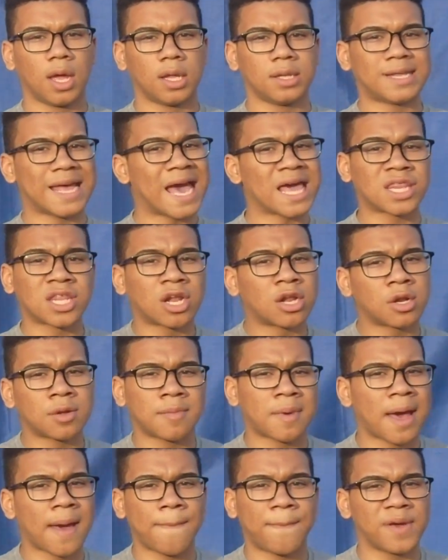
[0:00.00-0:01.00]
That's none of
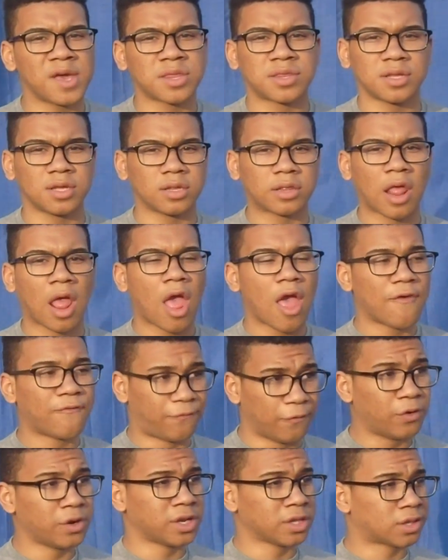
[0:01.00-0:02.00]
my business.
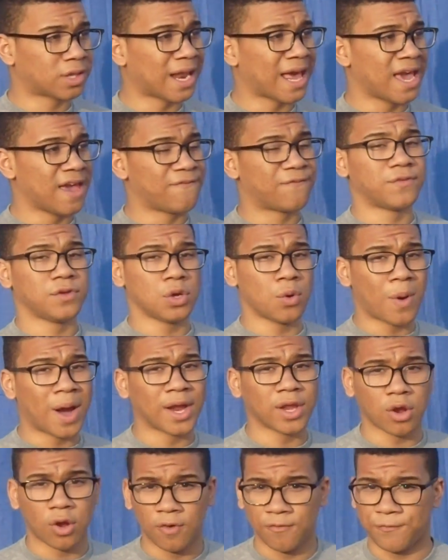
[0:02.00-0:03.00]
Food is life. You
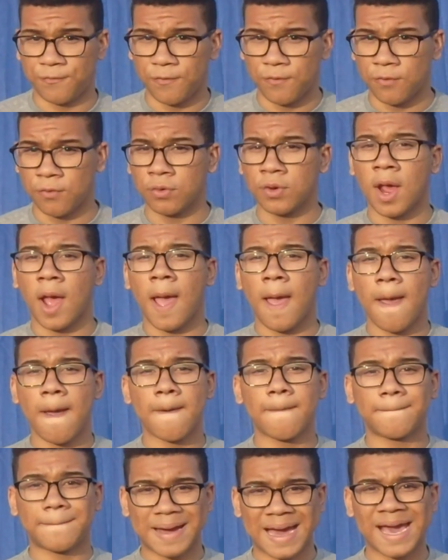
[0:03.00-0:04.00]
want your own
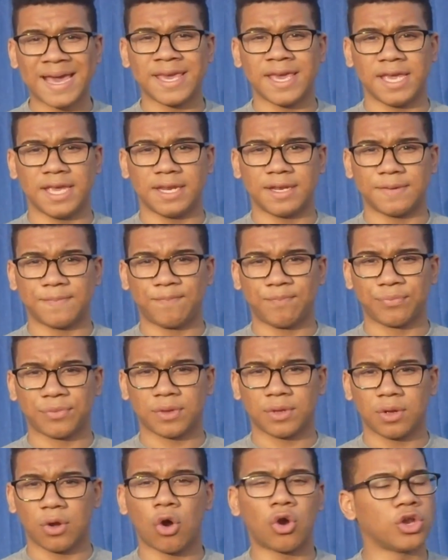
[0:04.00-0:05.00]
food? Buy it.
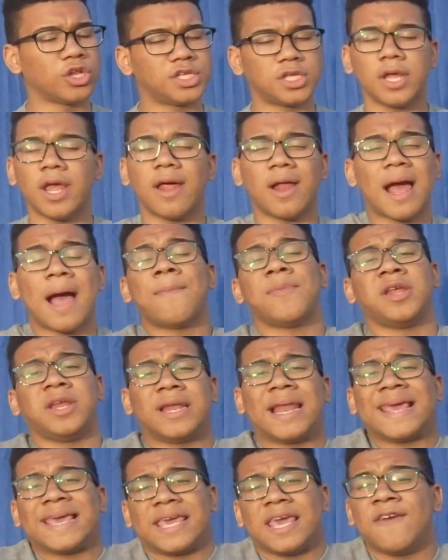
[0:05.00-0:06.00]
Or, I mean,
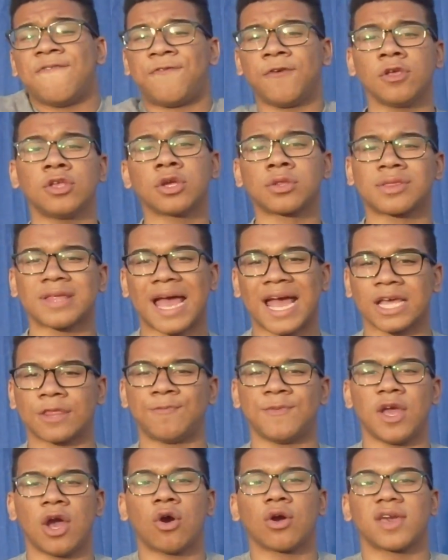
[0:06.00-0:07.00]
like, if you just ask
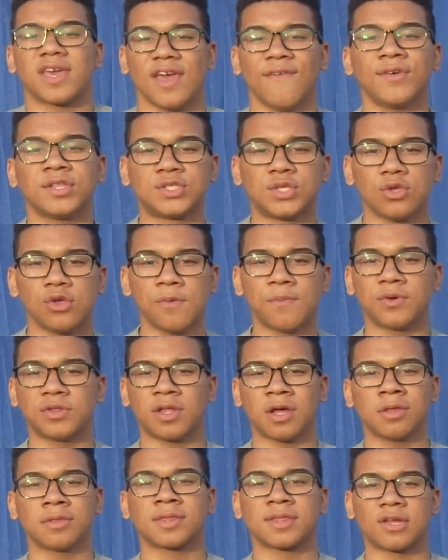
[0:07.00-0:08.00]
me, I'll give it to you. But
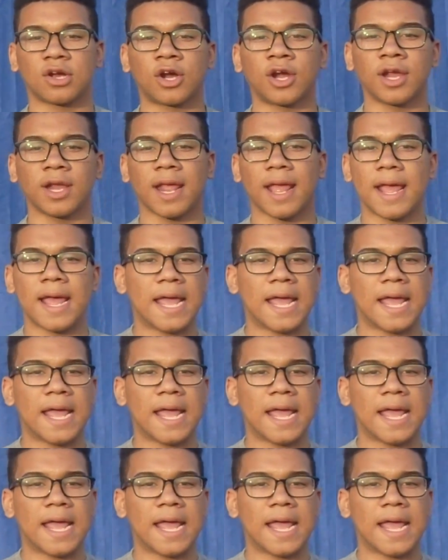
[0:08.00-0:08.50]
don't start